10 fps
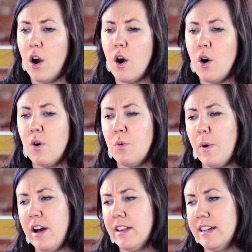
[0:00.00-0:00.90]
Oh,
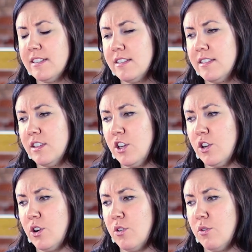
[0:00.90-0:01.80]
well, it's, you
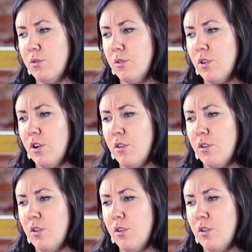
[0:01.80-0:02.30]
know,